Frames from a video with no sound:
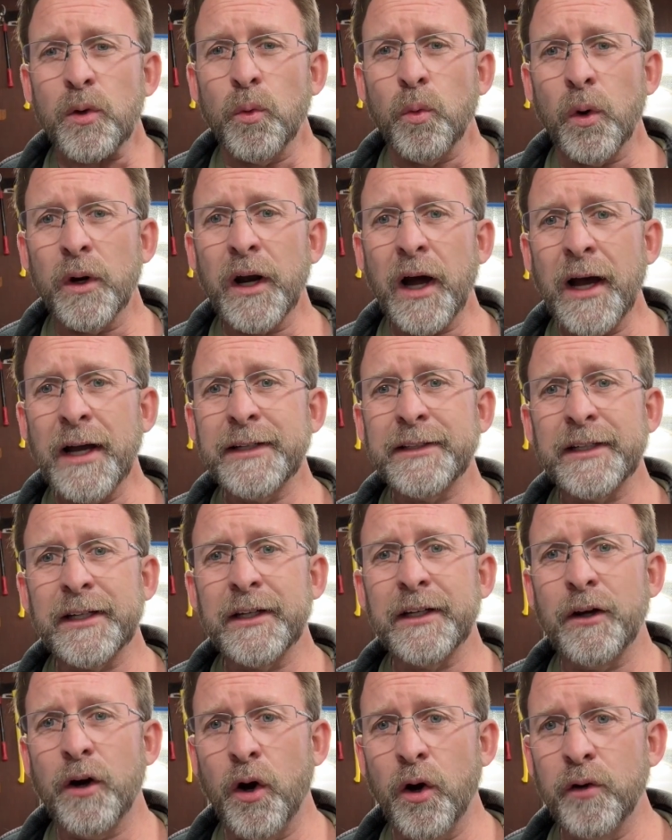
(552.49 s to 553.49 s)
What I
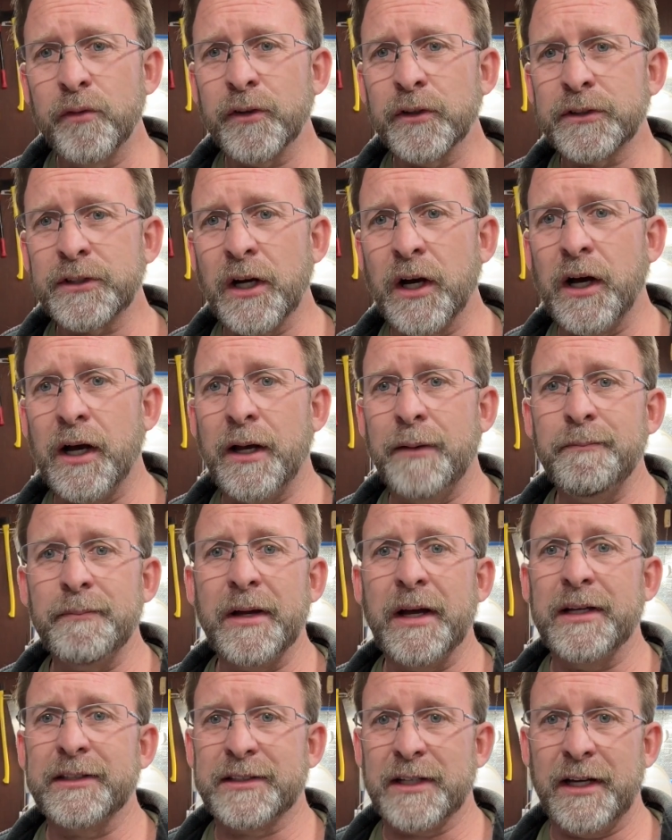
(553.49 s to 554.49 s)
did over time,
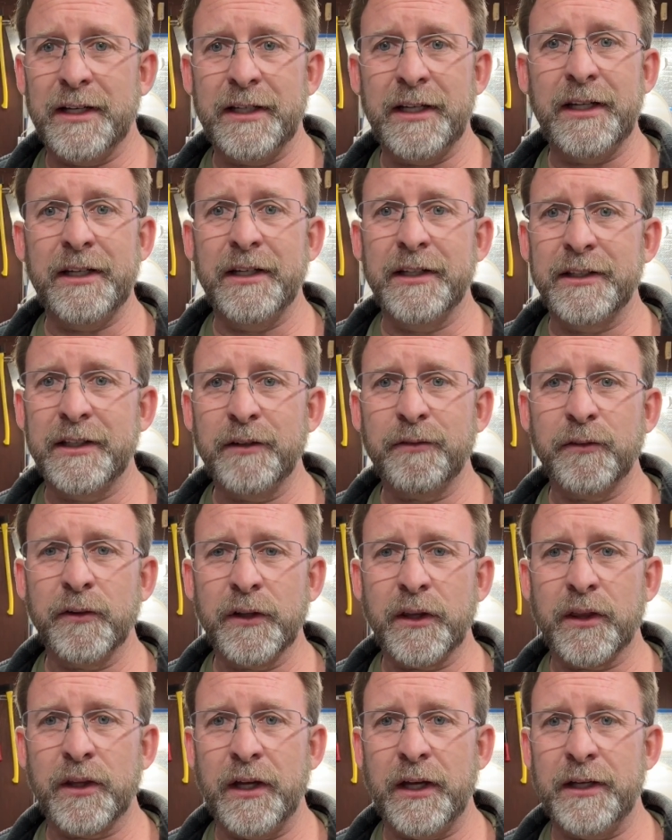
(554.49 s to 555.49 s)
as I needed
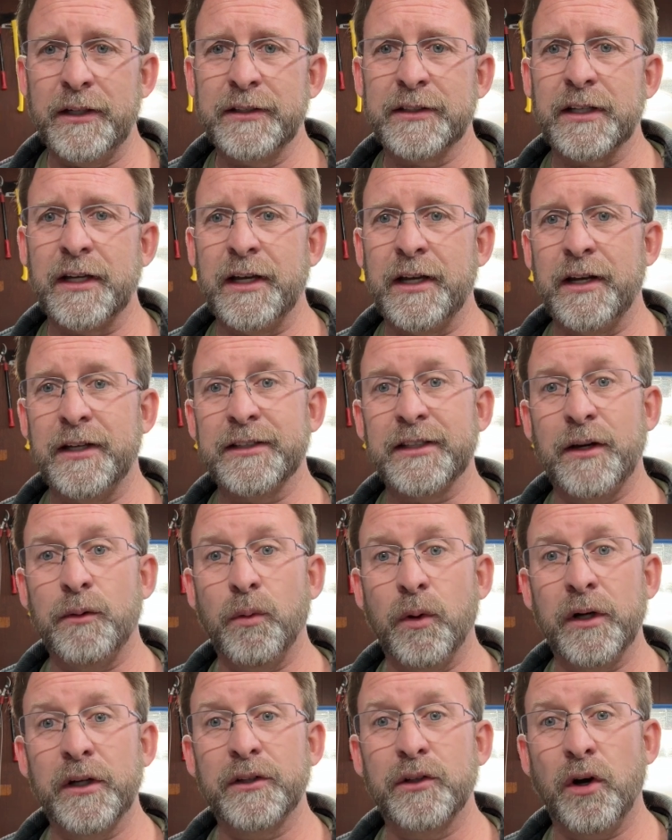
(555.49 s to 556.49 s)
different things and as I
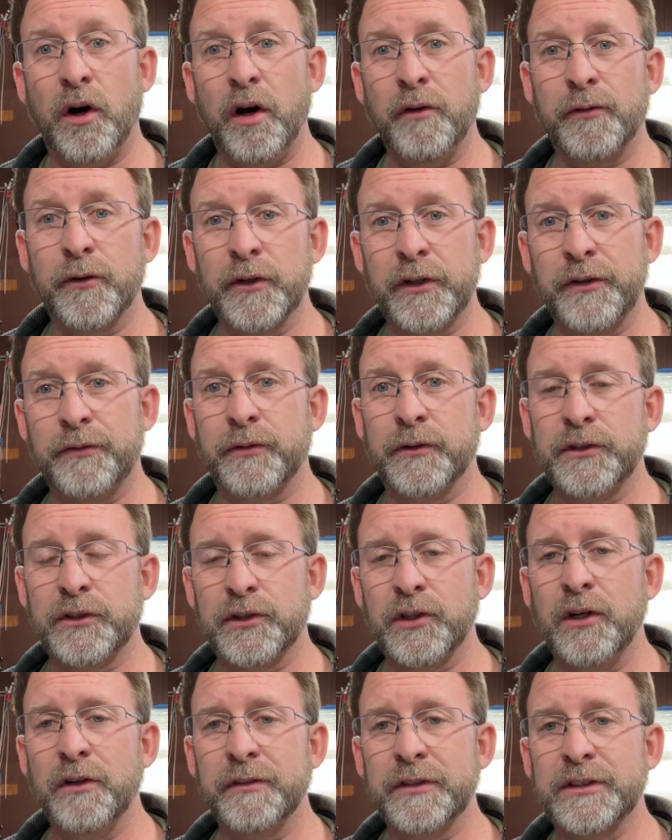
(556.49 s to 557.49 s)
wanted to offer different
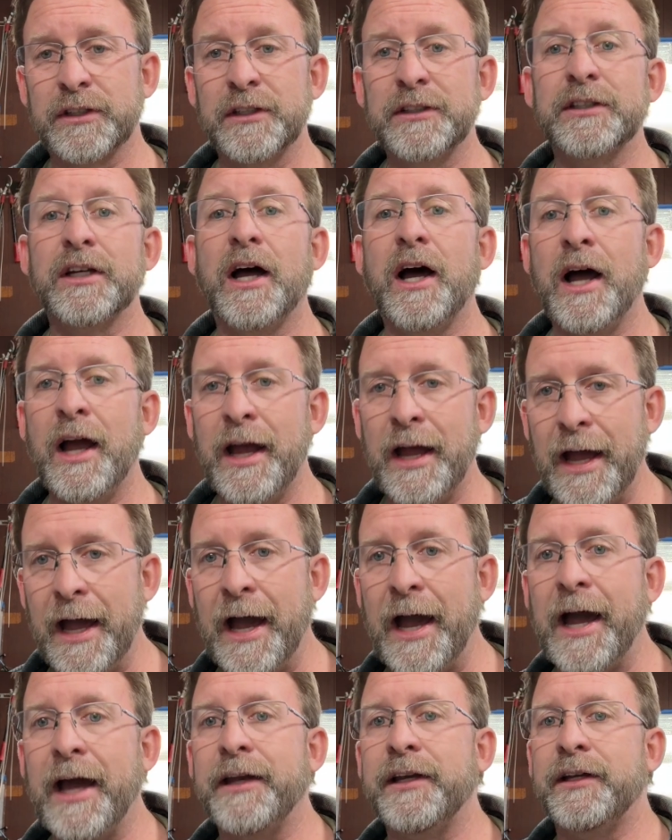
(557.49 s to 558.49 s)
services, I
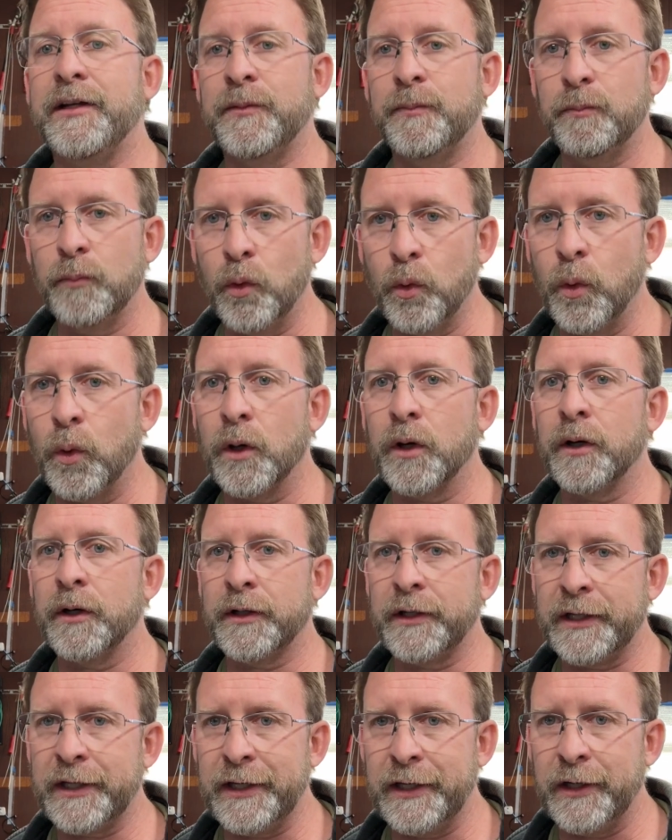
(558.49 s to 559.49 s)
added more
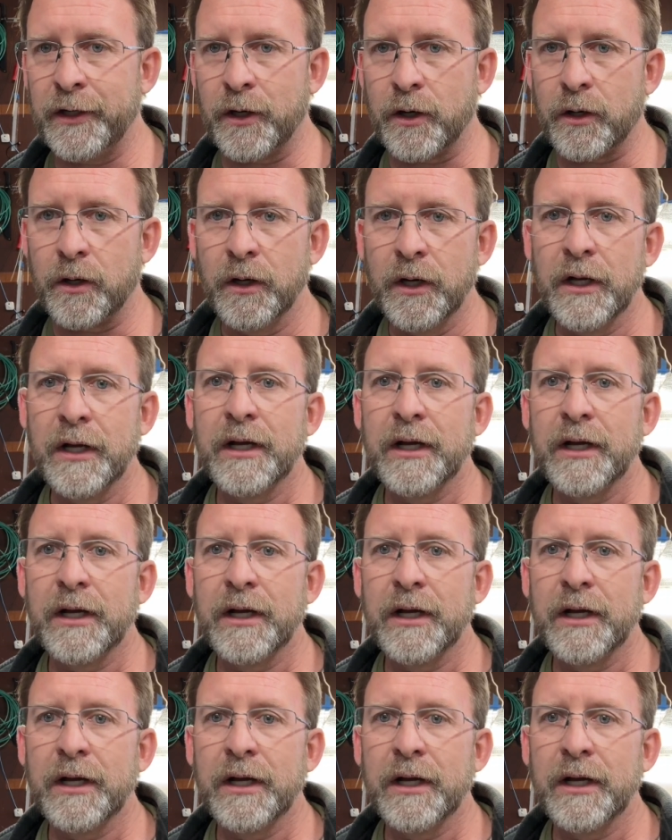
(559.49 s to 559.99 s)
gear.